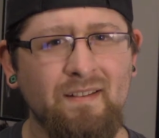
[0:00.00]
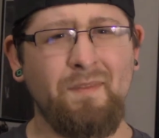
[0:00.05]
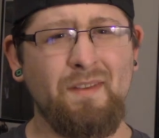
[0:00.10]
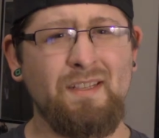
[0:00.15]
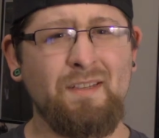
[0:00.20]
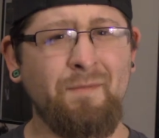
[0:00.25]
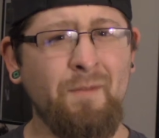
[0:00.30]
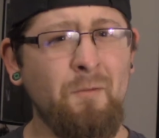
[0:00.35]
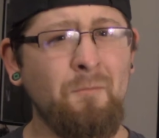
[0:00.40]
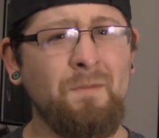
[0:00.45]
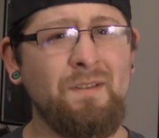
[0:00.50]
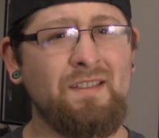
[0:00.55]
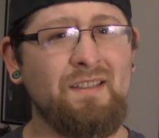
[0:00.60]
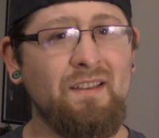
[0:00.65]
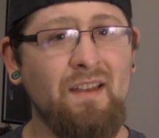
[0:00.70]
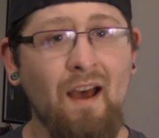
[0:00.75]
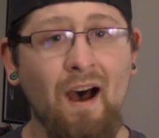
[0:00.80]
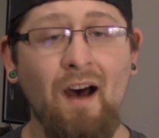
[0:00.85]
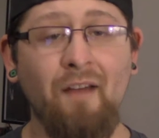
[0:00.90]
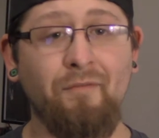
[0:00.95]
This film is
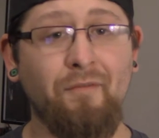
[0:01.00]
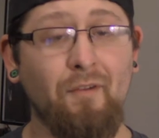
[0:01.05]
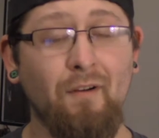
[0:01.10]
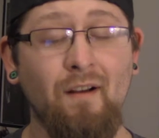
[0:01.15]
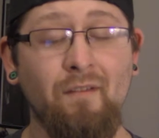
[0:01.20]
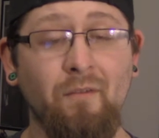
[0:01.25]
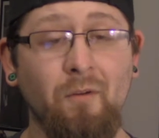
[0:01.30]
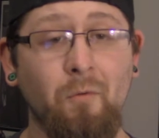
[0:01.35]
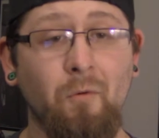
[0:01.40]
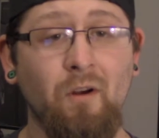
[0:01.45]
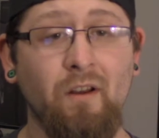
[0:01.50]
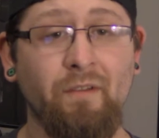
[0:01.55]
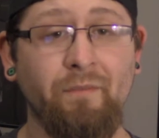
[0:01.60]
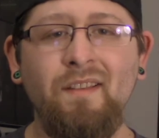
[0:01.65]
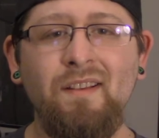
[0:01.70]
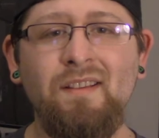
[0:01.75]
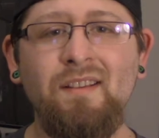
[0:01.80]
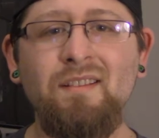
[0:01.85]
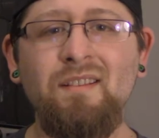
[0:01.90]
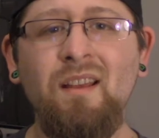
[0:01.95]
not for everyone.
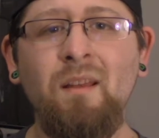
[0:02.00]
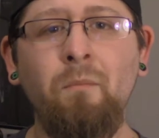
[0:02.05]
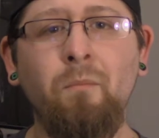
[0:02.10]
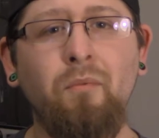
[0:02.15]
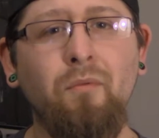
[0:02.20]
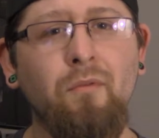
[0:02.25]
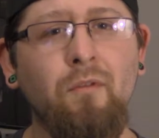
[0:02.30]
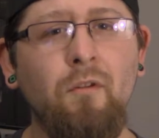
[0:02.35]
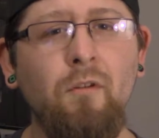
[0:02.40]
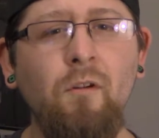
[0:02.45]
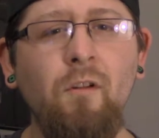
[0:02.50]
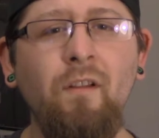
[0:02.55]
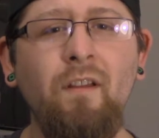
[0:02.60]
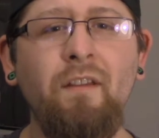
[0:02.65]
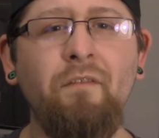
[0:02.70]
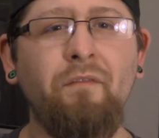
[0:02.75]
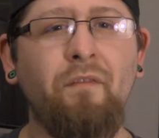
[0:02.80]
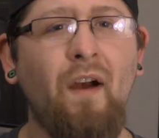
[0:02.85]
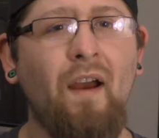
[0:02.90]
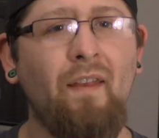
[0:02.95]
This is a
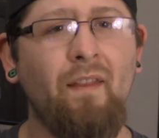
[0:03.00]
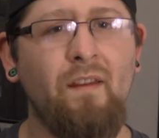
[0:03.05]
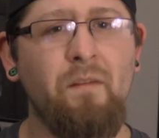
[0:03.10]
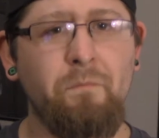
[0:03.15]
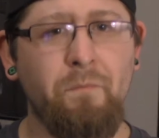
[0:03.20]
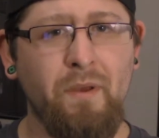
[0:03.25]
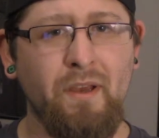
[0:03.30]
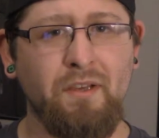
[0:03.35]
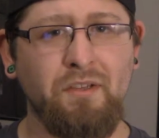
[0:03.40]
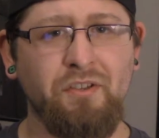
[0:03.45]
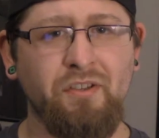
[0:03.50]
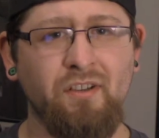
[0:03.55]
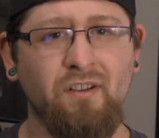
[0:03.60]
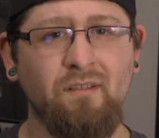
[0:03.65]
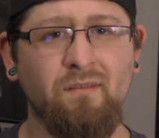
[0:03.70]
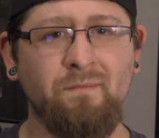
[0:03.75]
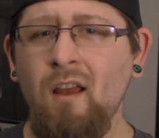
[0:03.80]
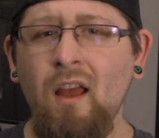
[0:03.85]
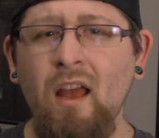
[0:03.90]
brutally violent picture.